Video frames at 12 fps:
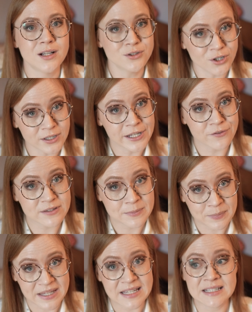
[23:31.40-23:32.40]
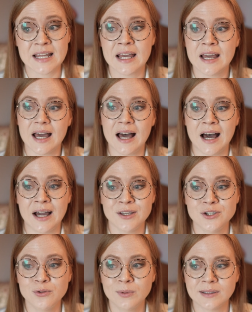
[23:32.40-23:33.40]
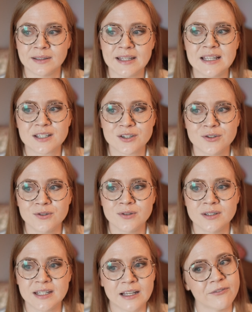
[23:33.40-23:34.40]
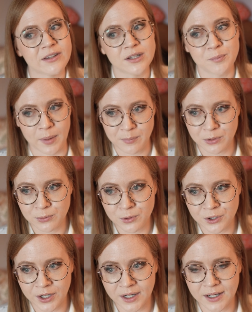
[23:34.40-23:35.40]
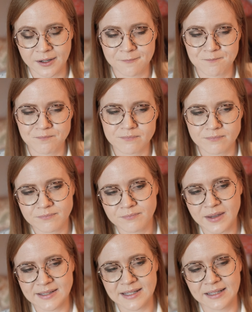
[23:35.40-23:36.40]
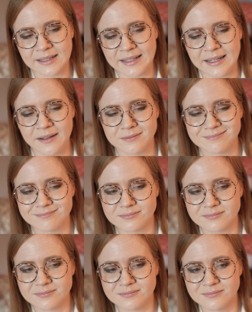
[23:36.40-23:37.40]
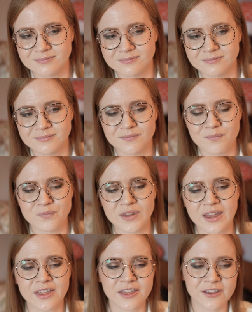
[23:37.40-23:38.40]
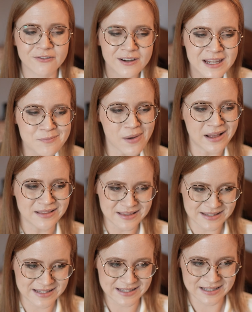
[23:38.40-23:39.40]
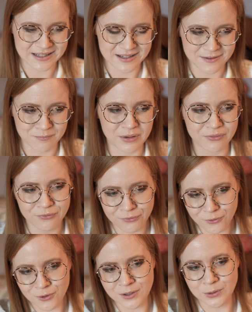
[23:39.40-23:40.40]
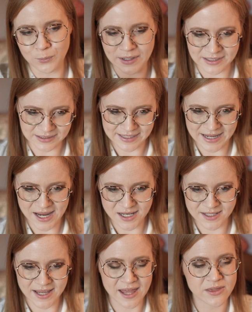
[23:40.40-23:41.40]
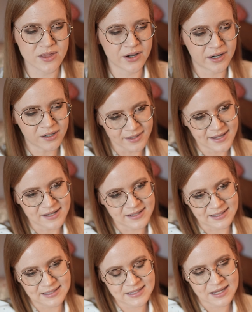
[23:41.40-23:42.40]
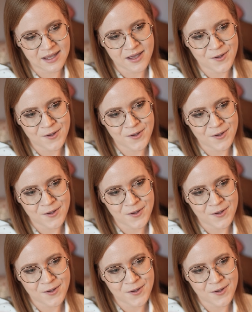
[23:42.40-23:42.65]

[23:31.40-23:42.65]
Talking of speed, you will need to deal with the paperwork basically 3 months before the wedding date at the earliest,